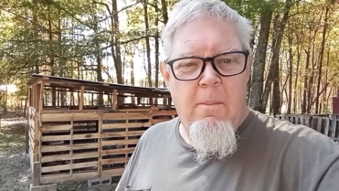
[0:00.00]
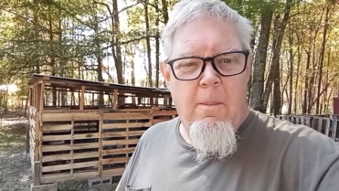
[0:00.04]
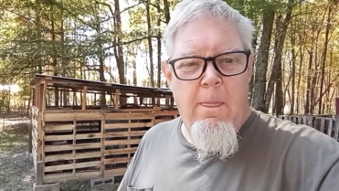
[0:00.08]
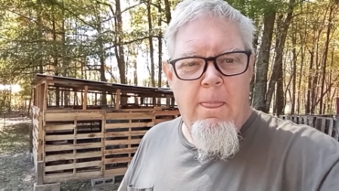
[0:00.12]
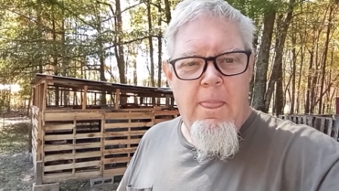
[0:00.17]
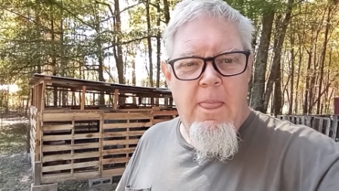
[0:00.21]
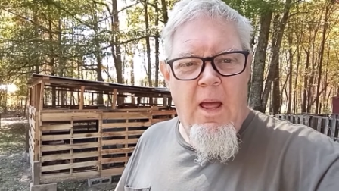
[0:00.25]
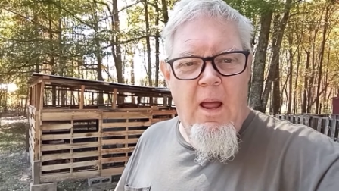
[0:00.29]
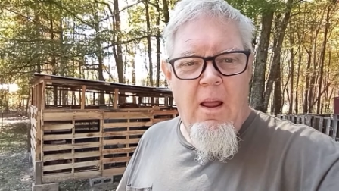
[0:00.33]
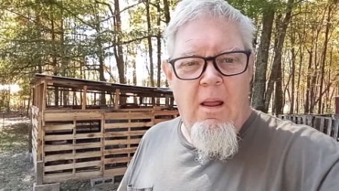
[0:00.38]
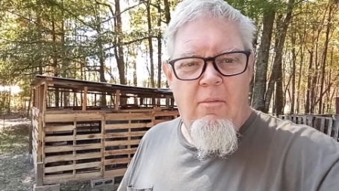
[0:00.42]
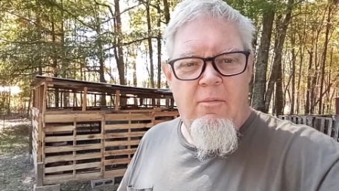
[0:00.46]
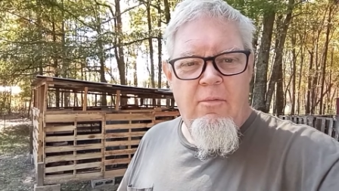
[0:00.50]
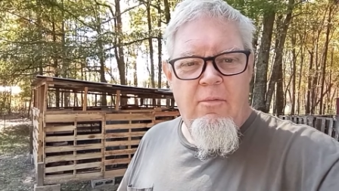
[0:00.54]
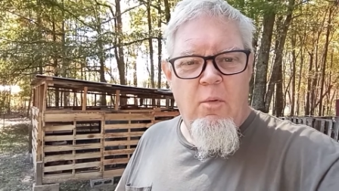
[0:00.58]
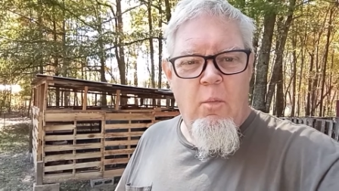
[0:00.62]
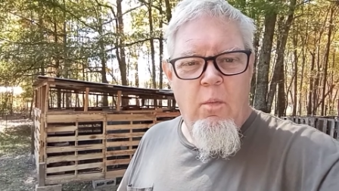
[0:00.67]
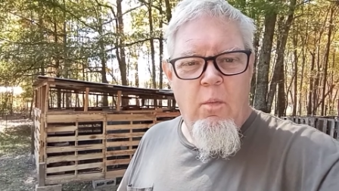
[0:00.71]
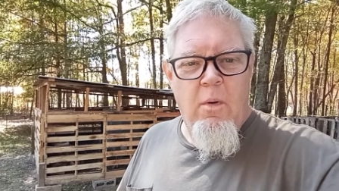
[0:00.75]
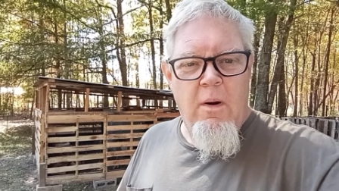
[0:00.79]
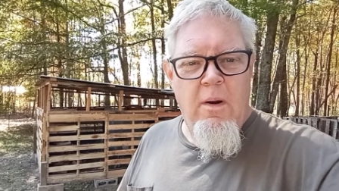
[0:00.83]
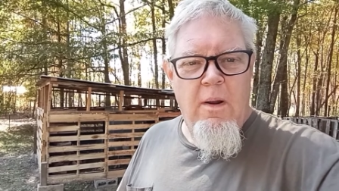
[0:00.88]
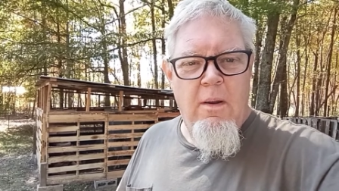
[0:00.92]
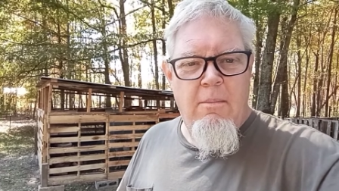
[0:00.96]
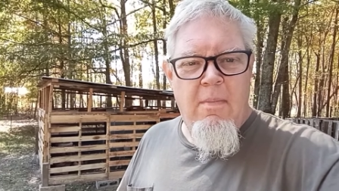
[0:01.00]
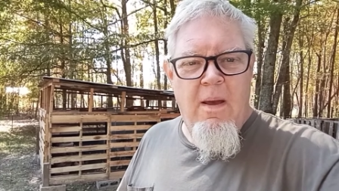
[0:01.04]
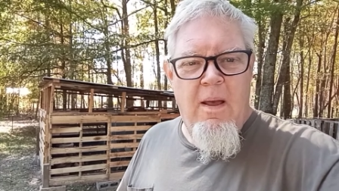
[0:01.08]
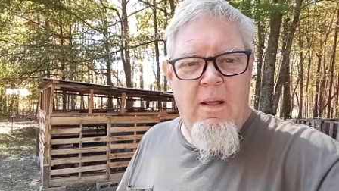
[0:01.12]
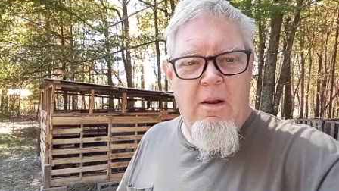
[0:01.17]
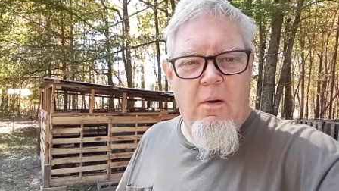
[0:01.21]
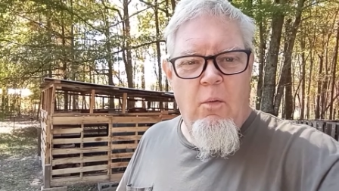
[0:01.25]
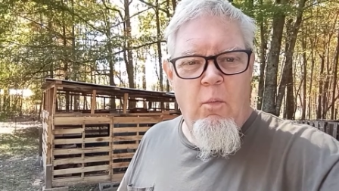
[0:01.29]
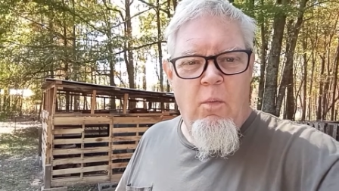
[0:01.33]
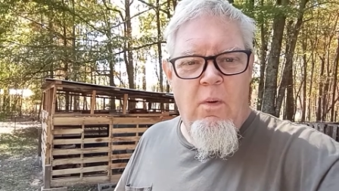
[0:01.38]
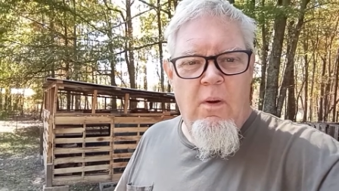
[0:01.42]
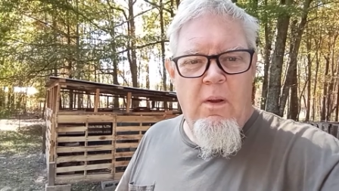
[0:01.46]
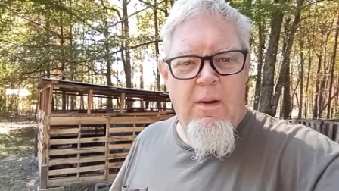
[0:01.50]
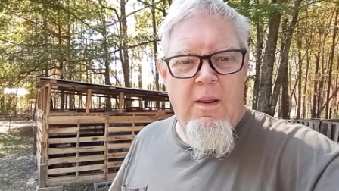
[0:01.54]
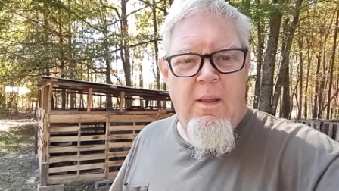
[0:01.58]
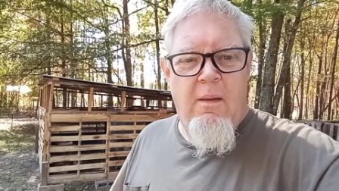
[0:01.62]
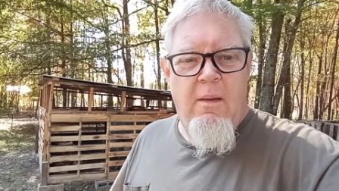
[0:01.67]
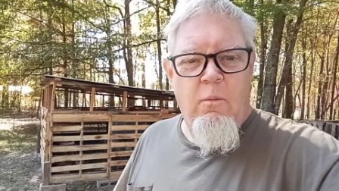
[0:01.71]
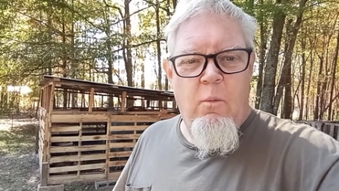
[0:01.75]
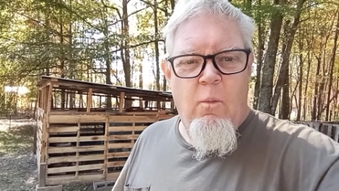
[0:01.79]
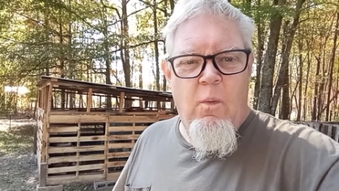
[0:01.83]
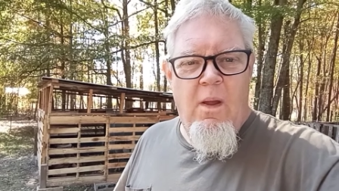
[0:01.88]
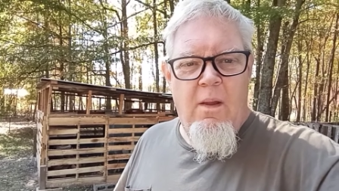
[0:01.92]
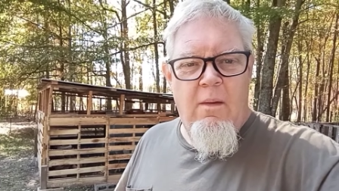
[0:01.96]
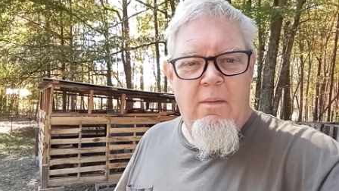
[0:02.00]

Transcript: not have to worry about our wood getting wet